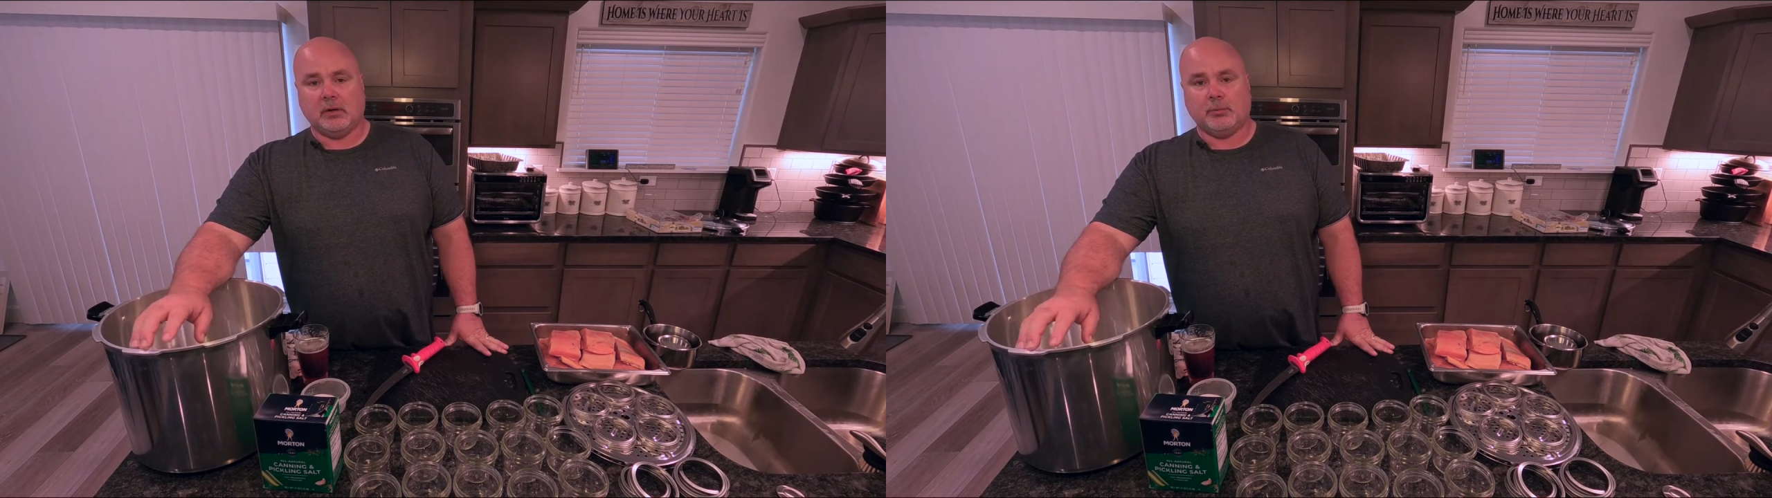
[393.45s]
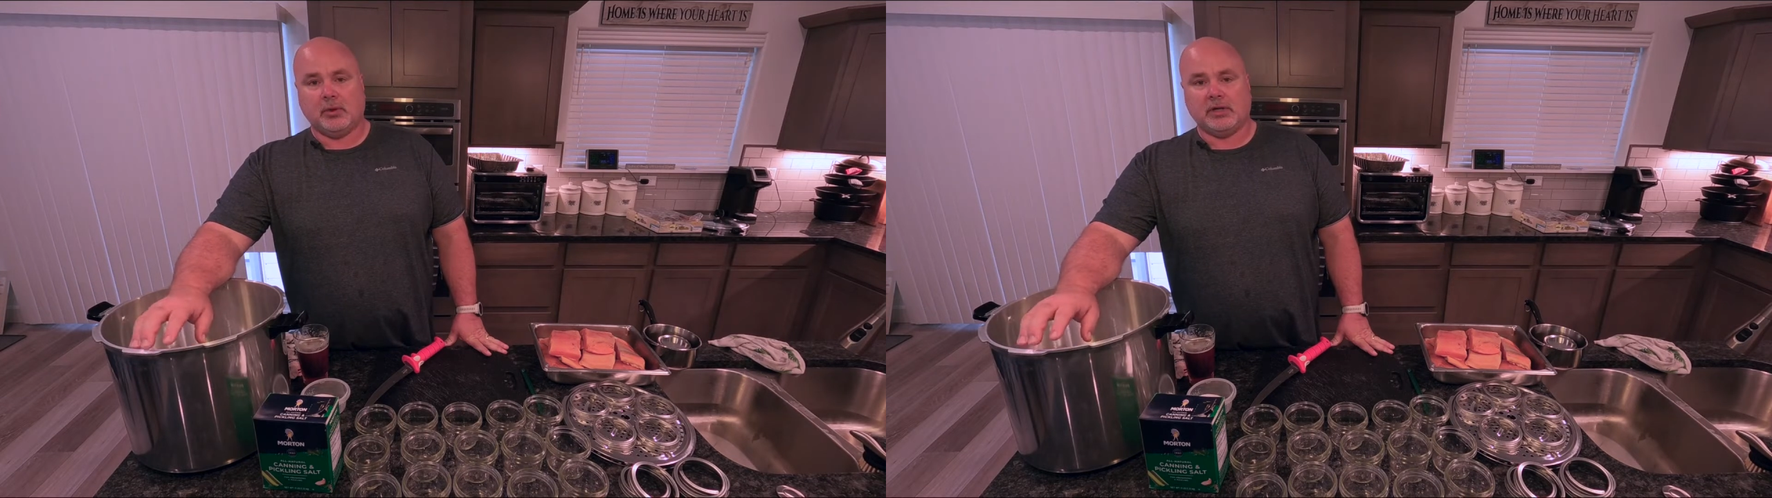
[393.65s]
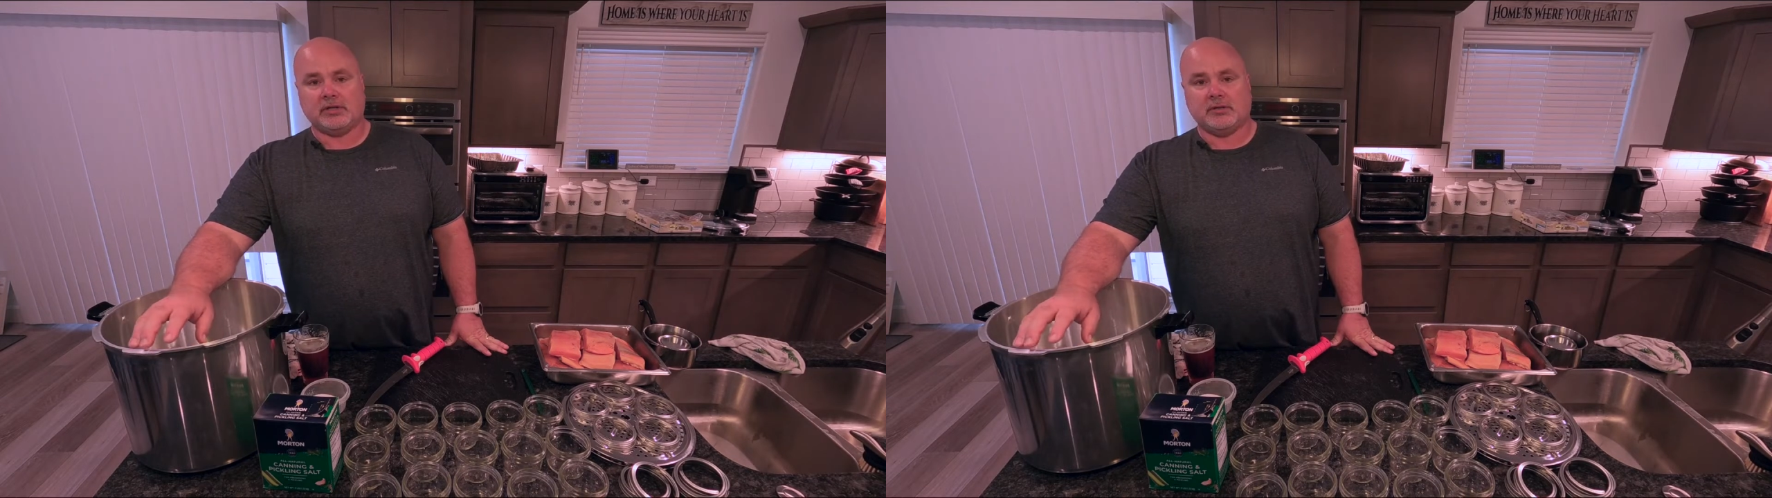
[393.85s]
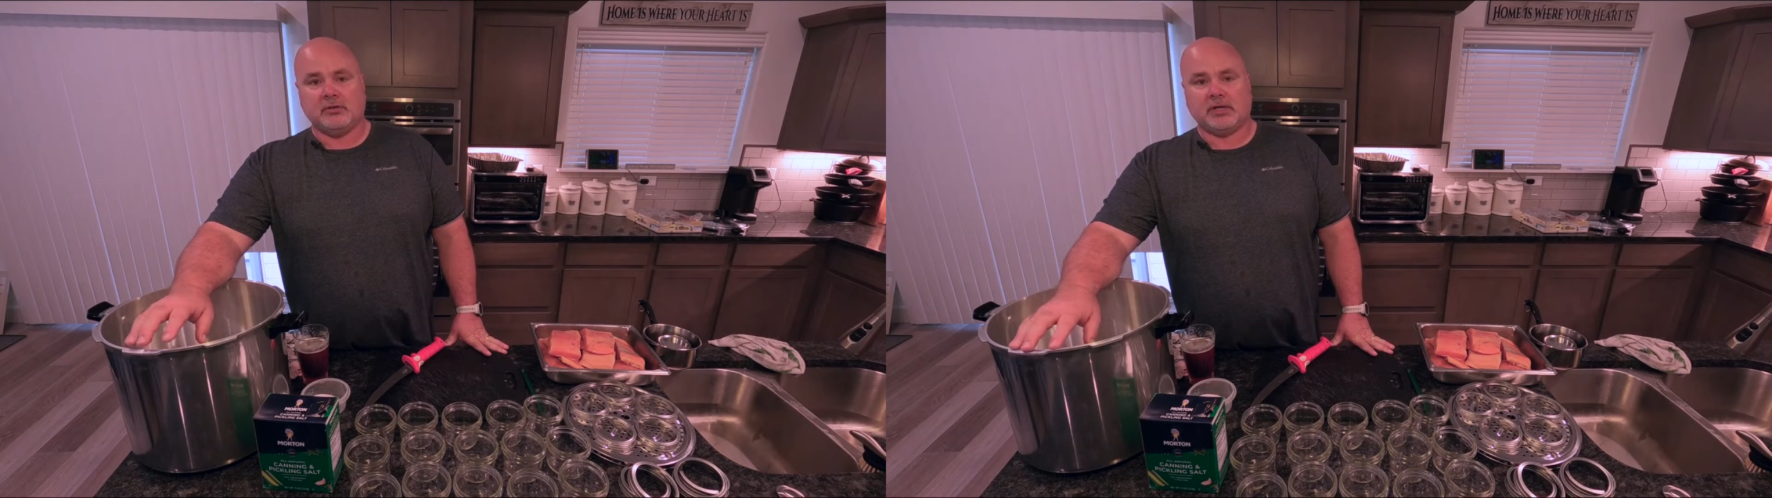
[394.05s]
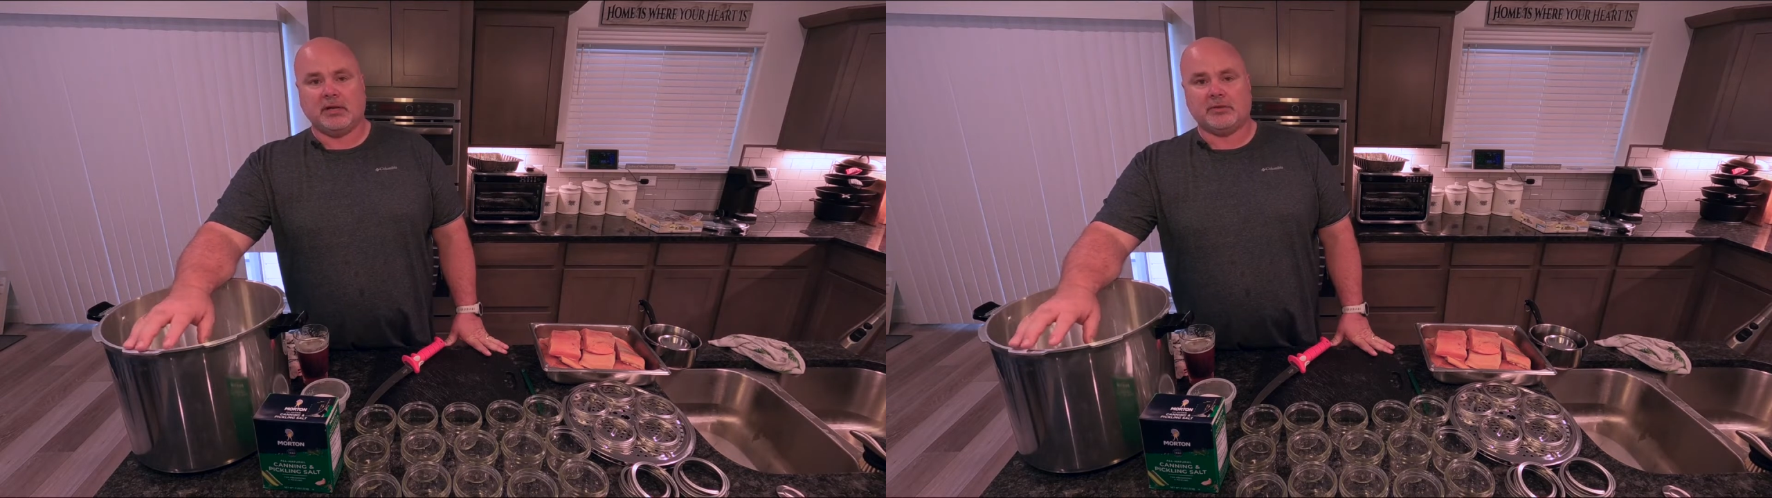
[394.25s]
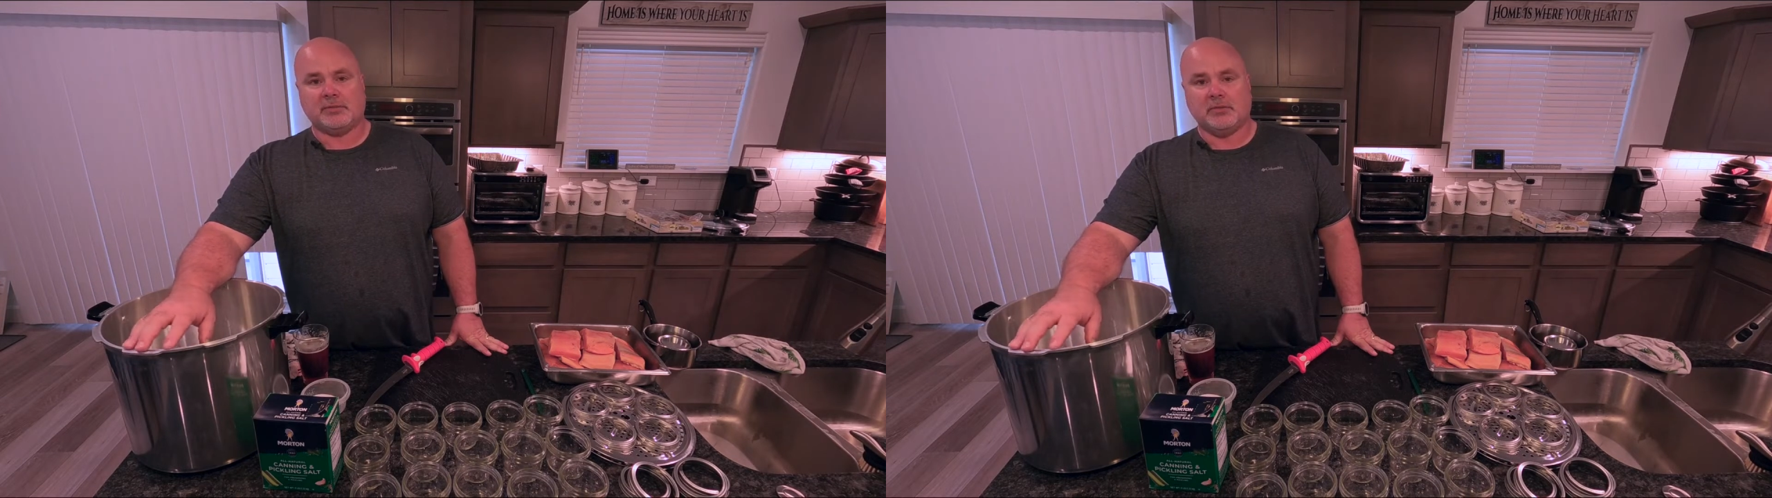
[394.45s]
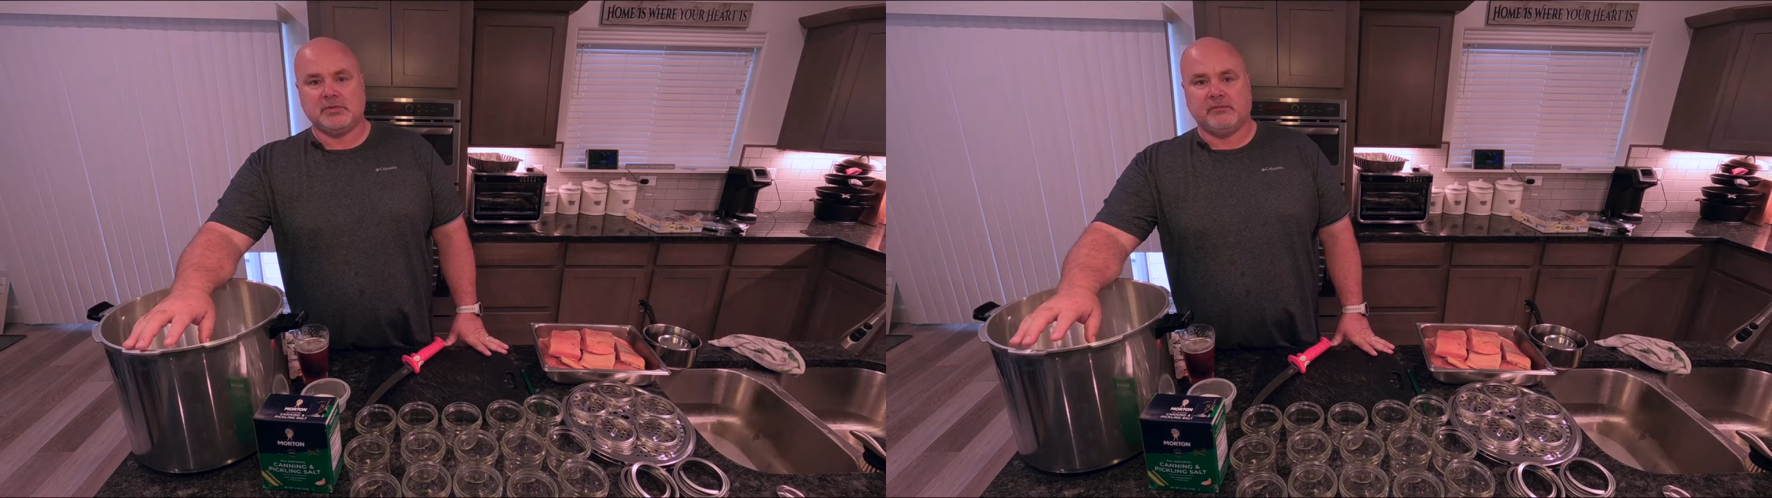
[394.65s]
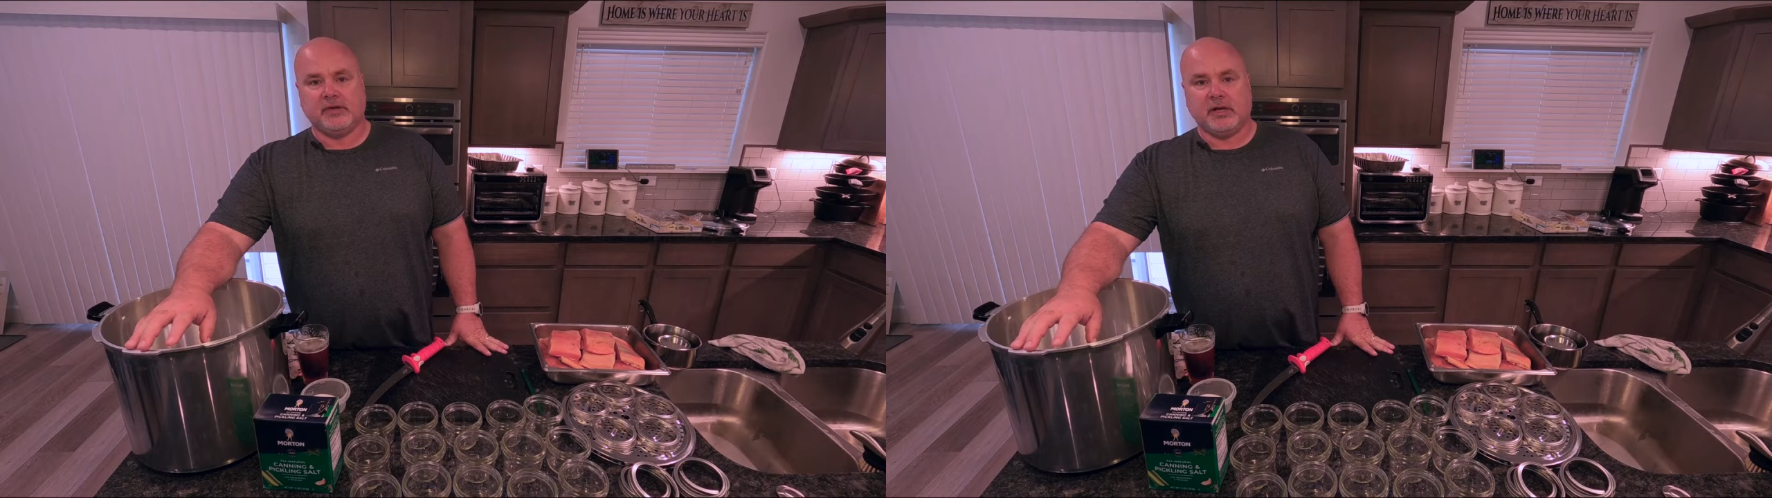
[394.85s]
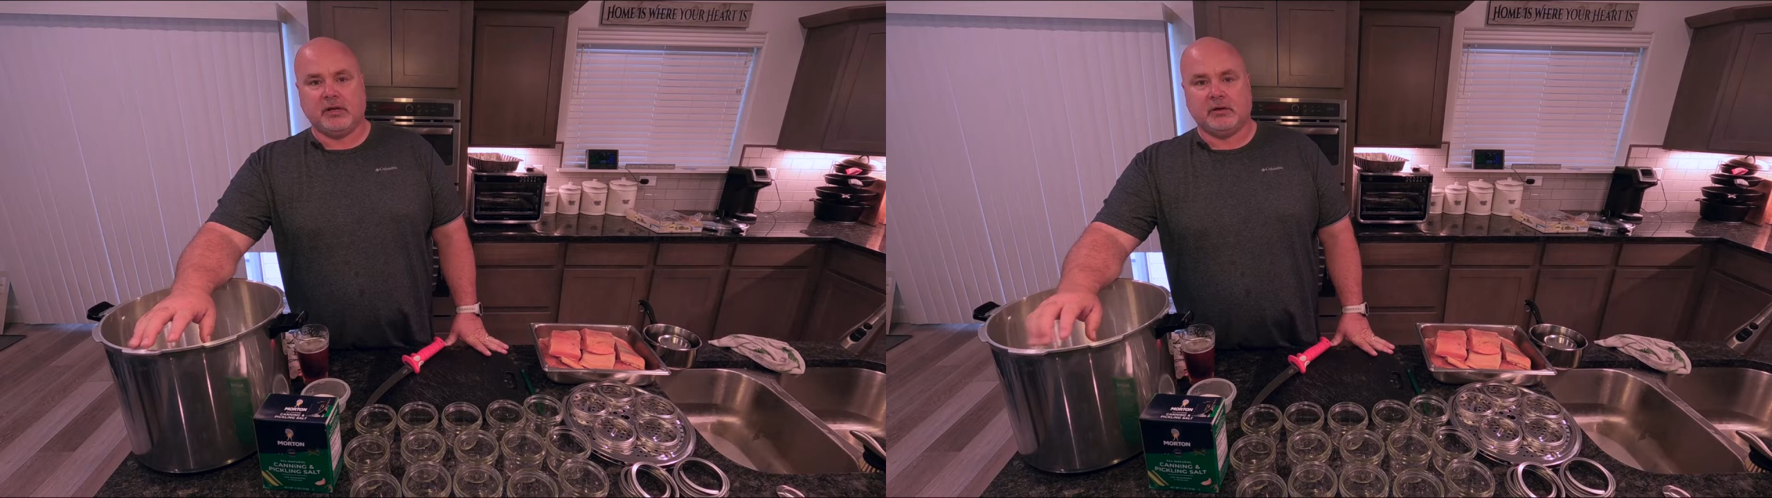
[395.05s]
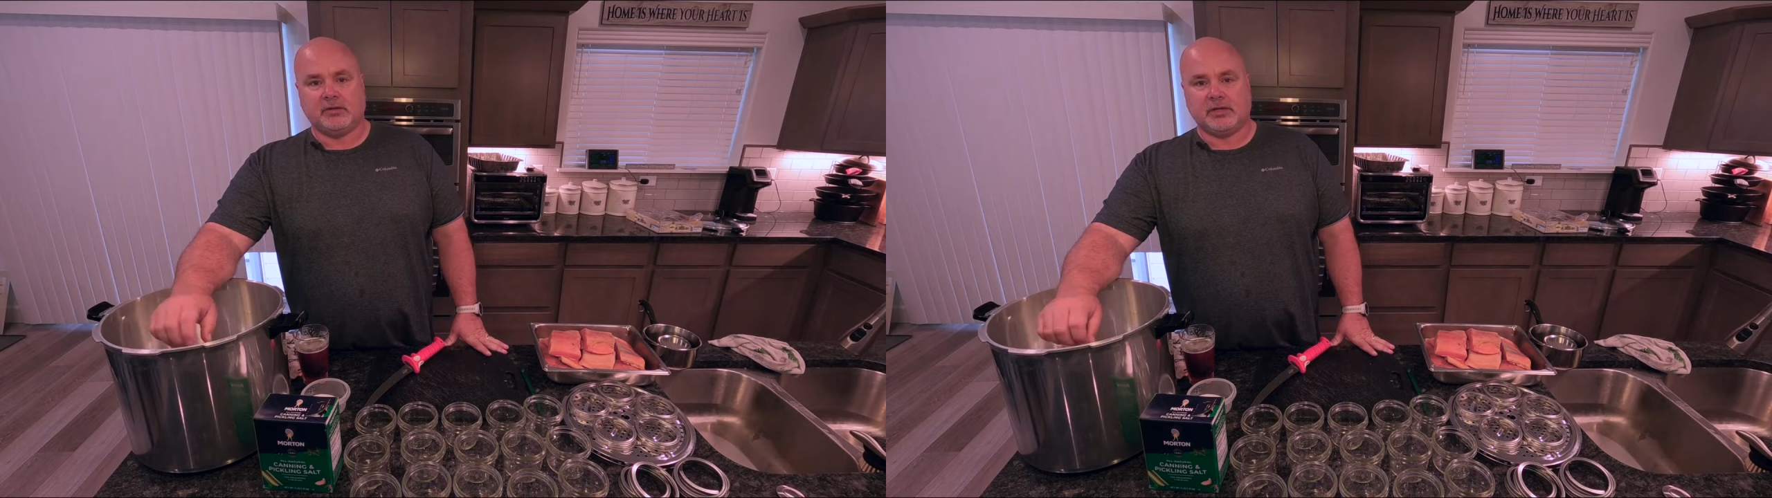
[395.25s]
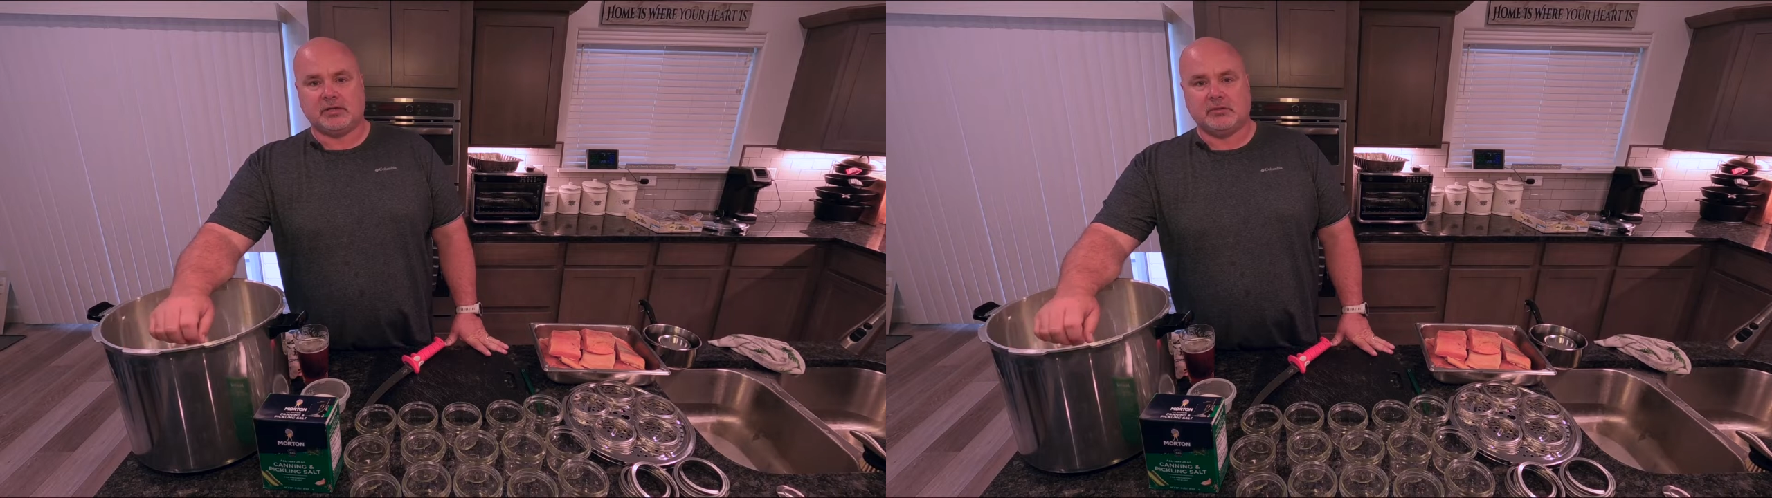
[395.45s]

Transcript: plus 2 tablespoons of vinegar just